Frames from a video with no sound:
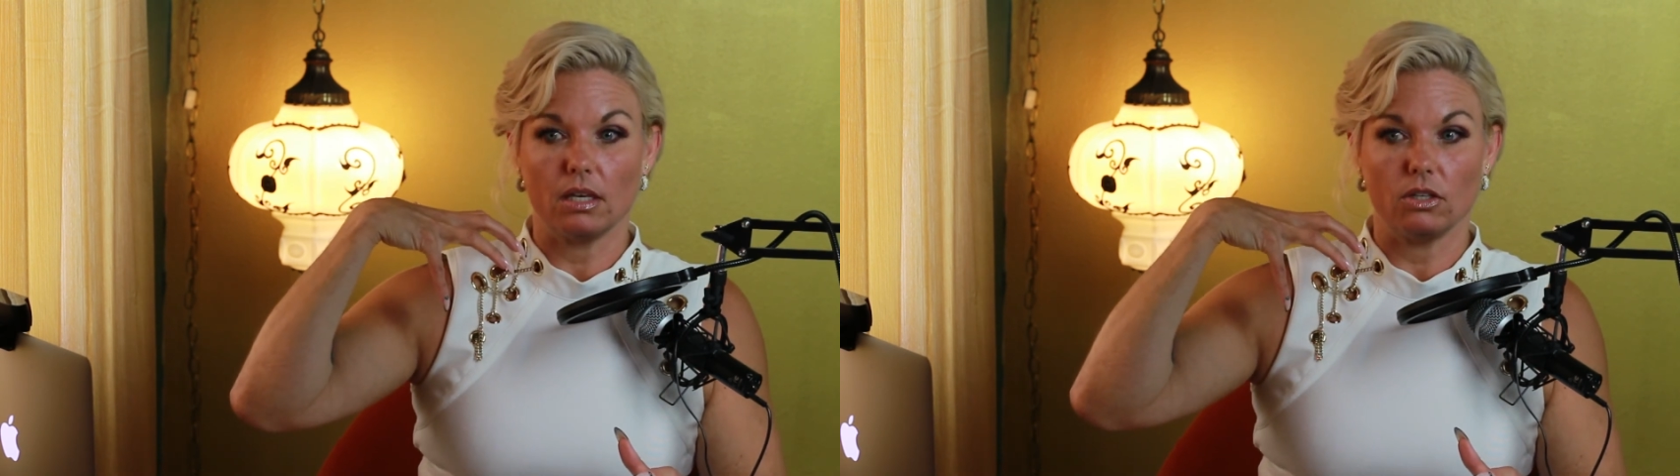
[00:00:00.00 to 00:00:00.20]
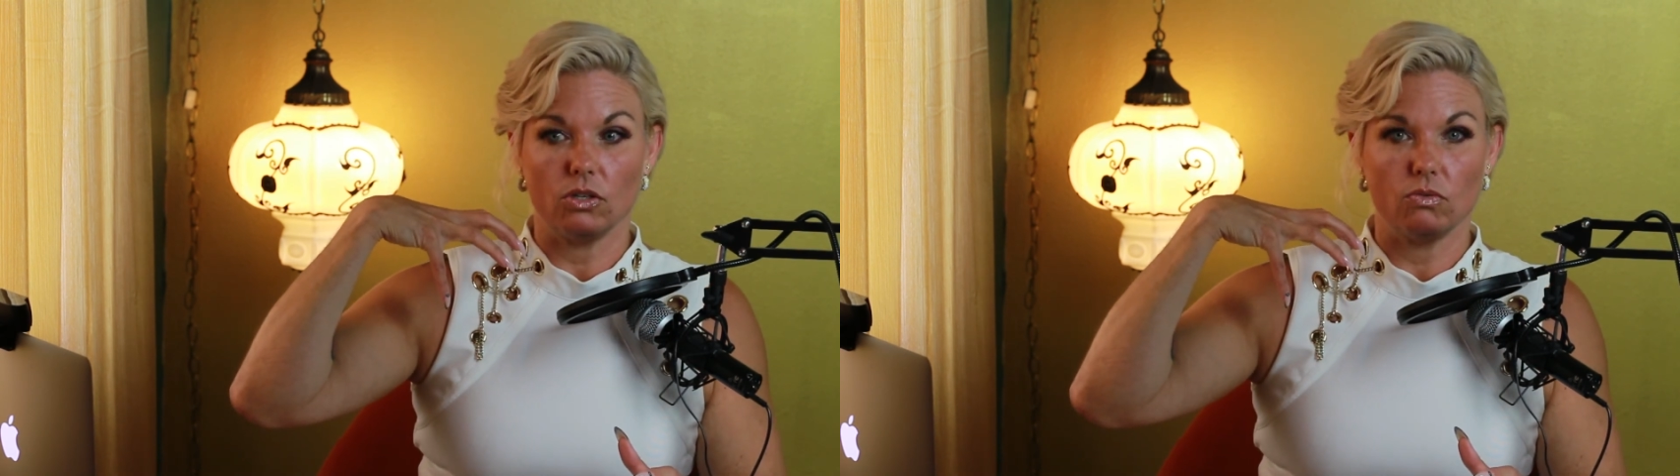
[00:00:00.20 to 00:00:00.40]

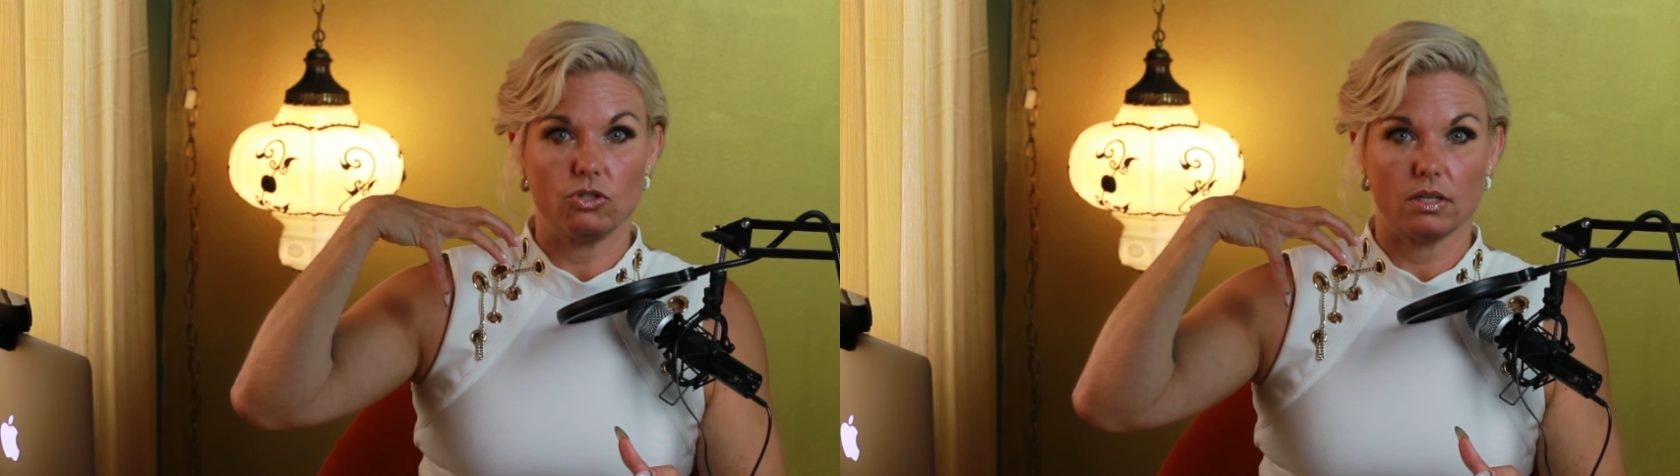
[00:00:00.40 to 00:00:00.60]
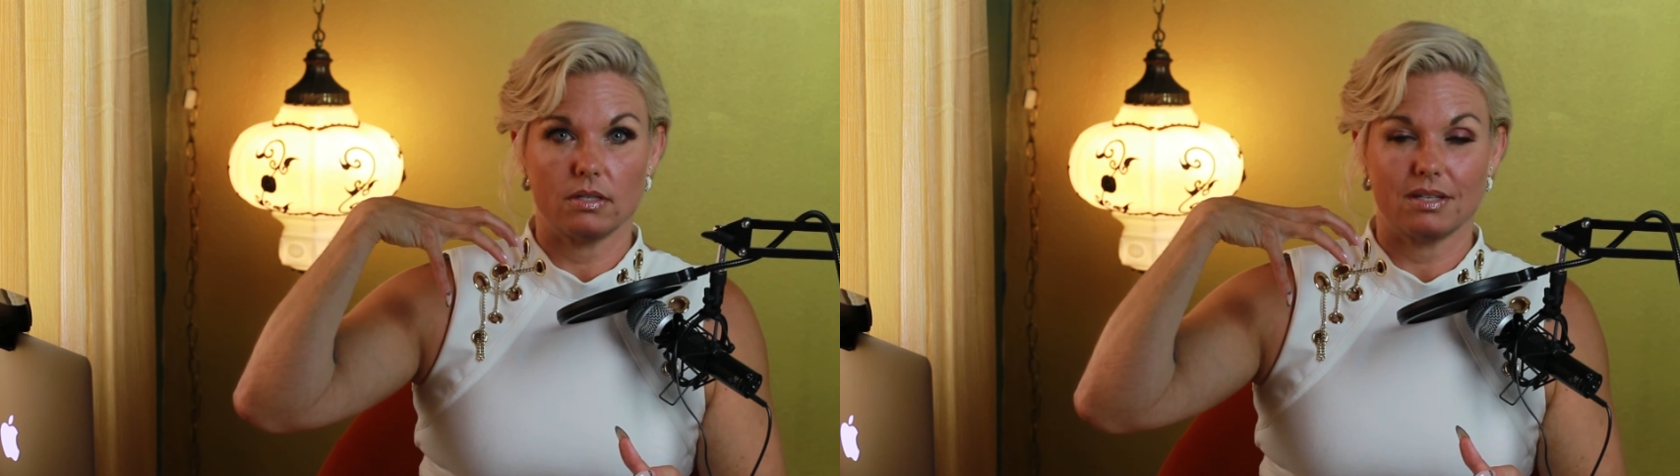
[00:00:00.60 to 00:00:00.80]
you
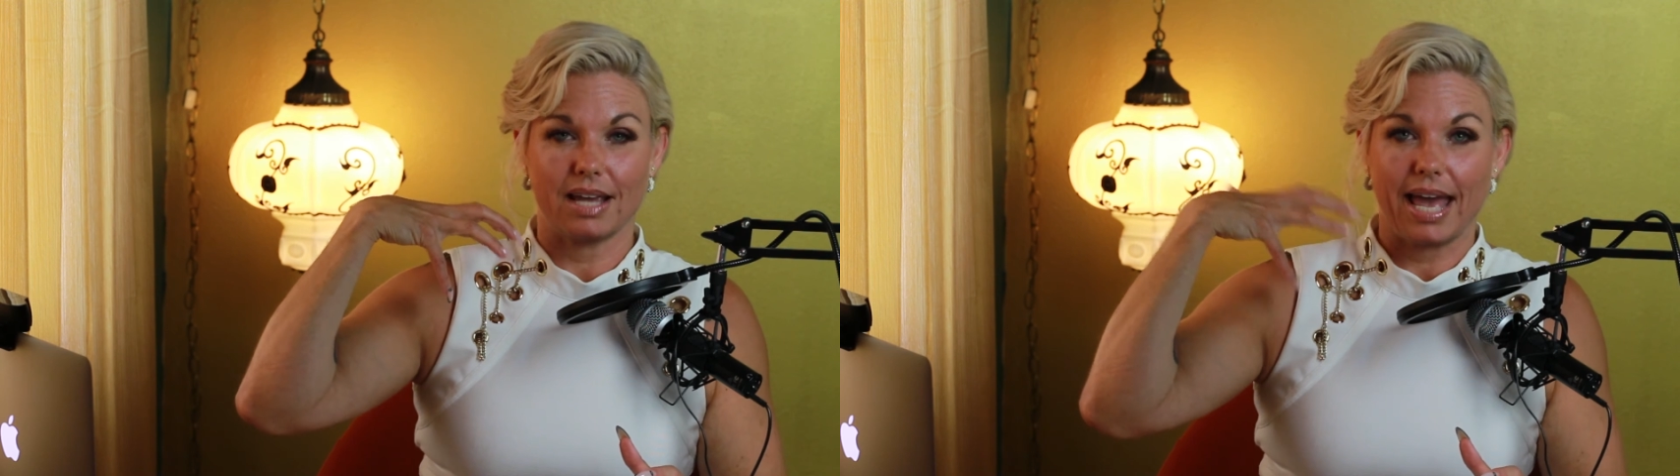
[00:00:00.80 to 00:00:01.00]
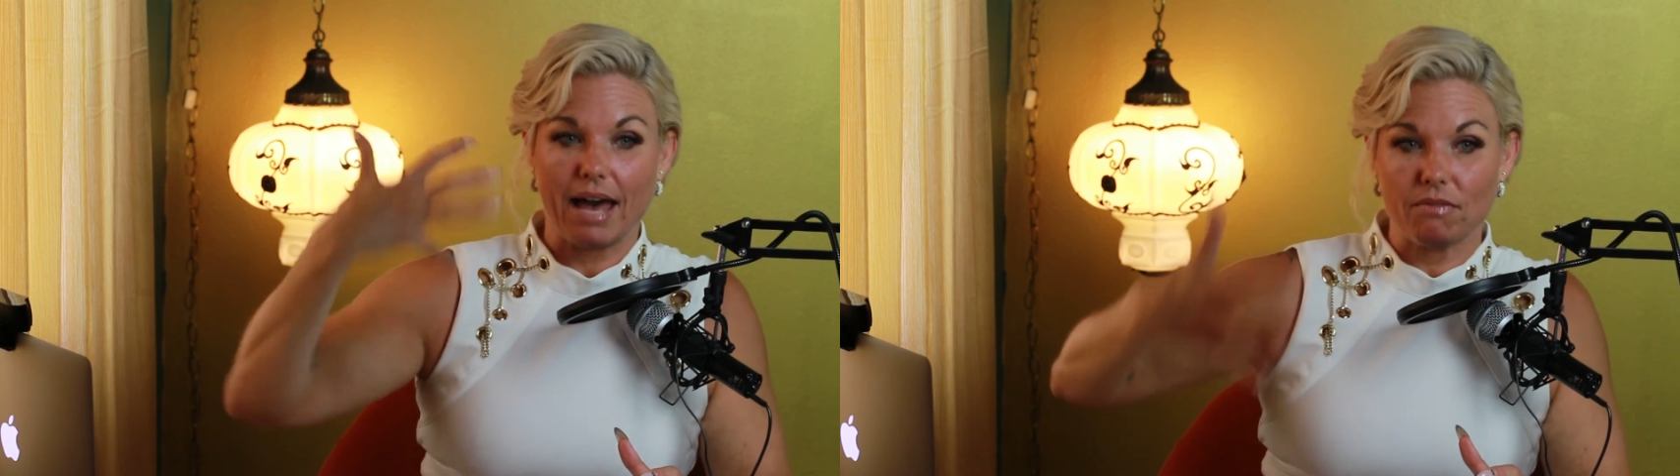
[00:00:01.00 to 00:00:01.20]
just
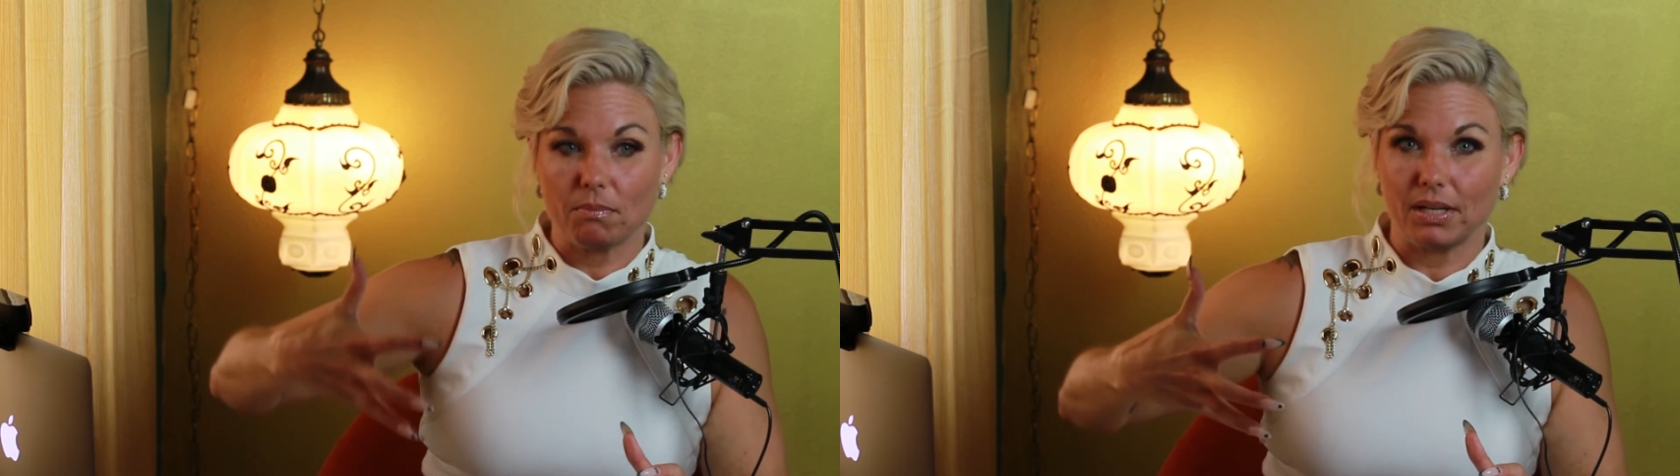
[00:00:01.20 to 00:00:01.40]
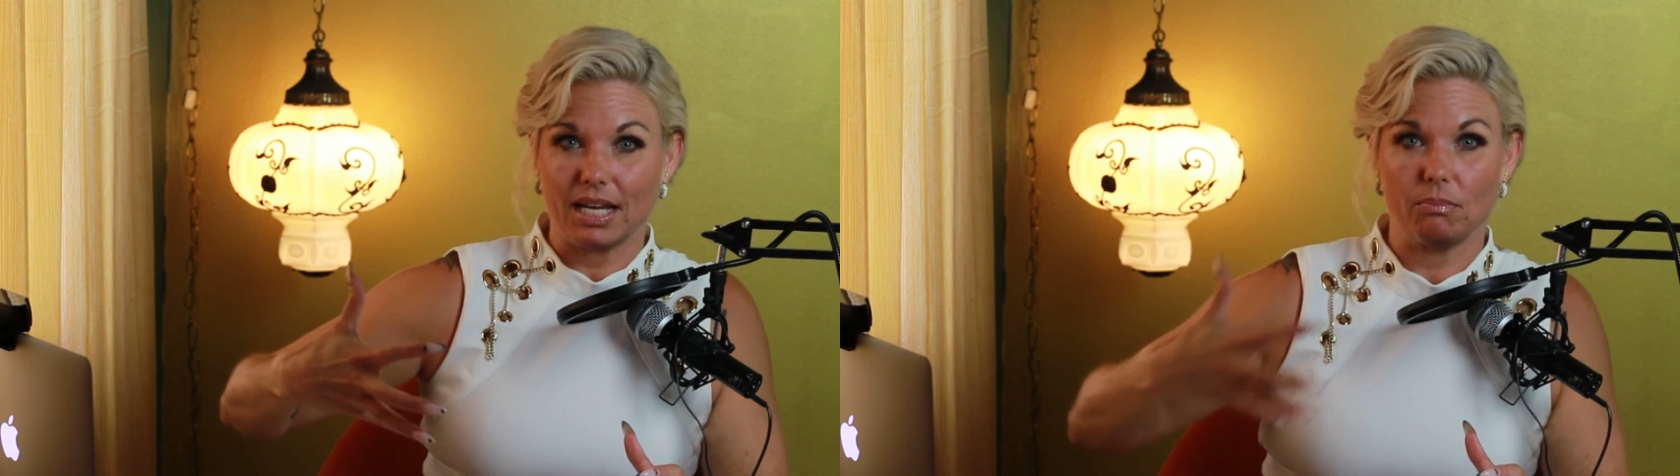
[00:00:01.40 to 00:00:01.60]
haven't
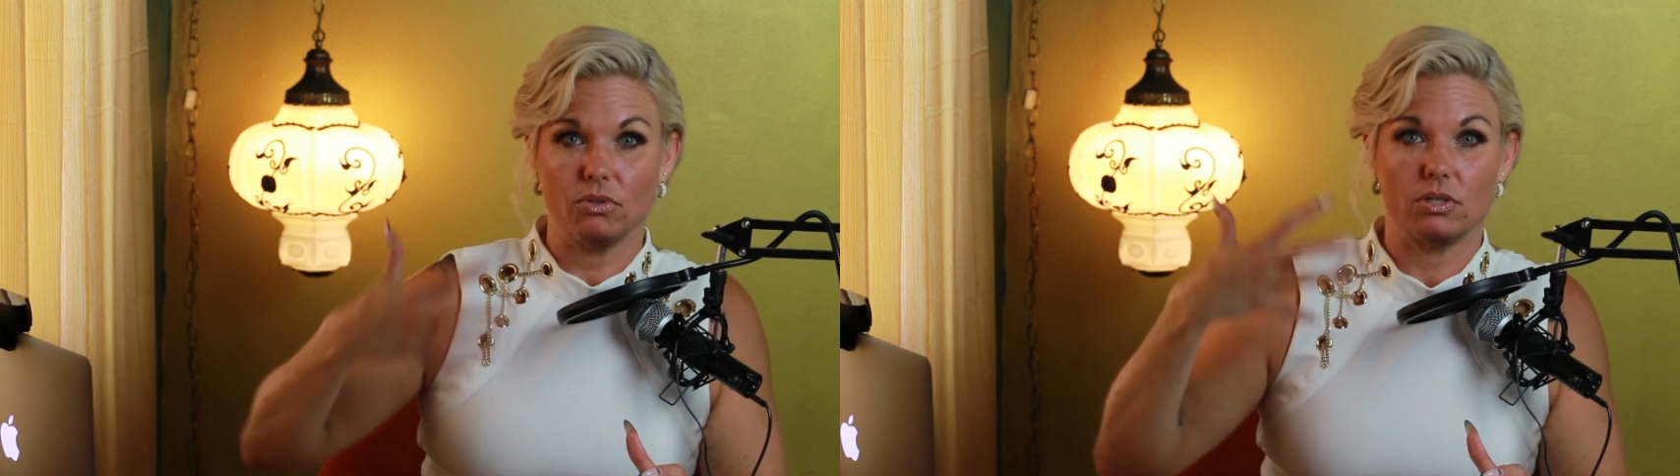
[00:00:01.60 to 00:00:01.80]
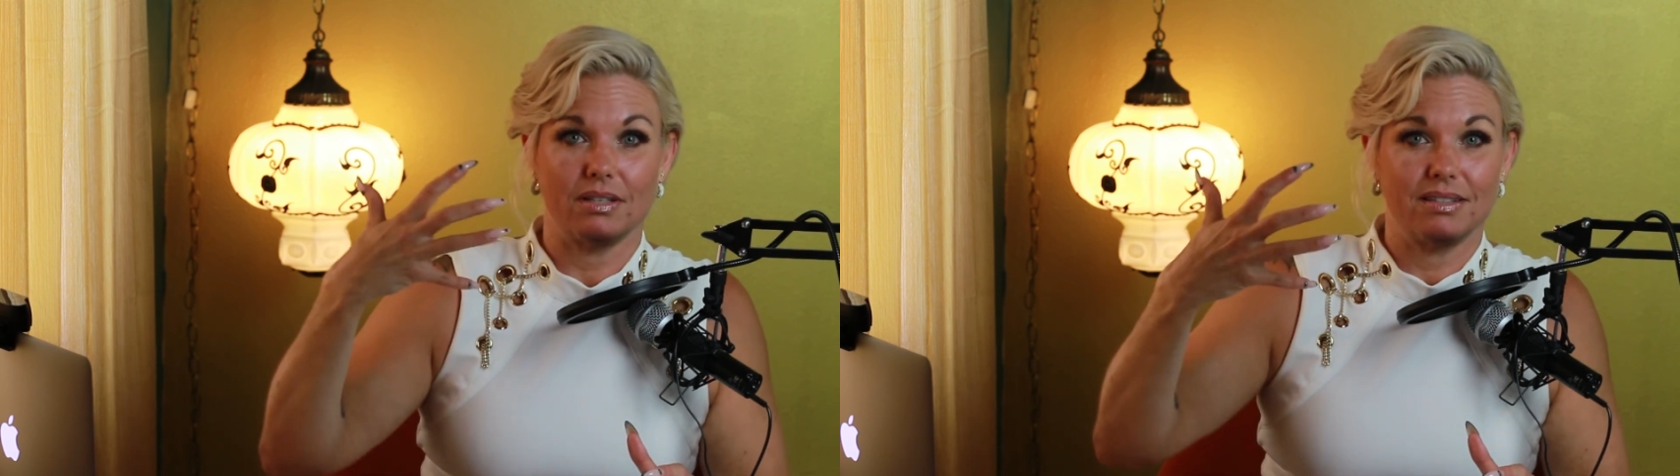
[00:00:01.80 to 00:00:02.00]
been able
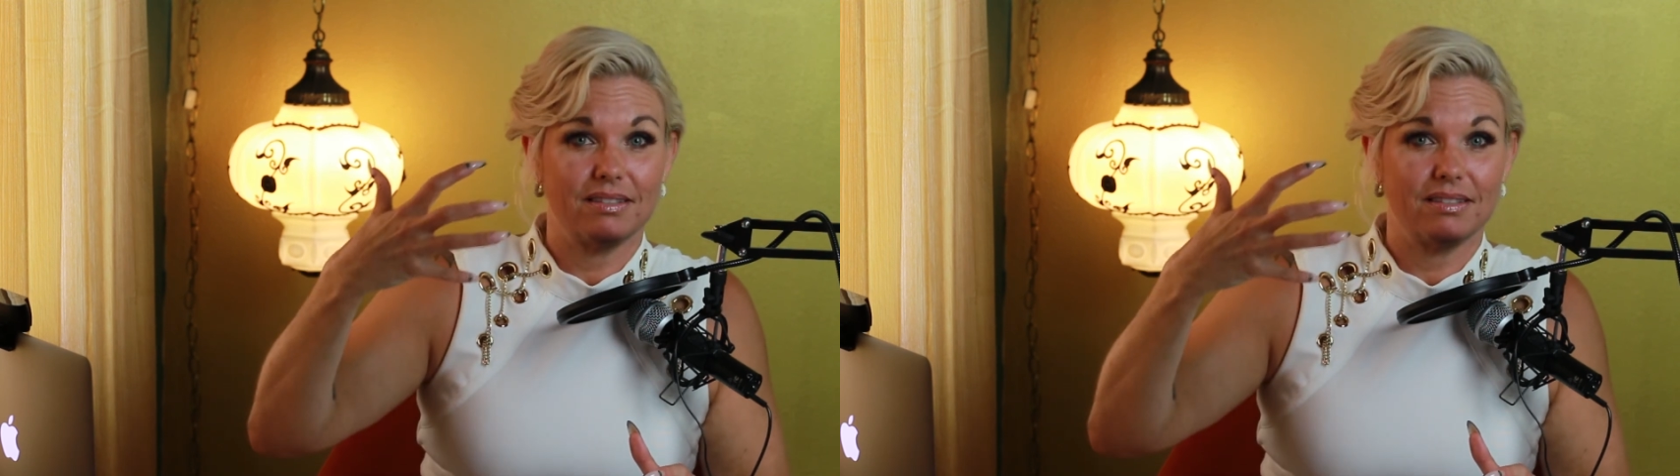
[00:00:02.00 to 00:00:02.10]
to,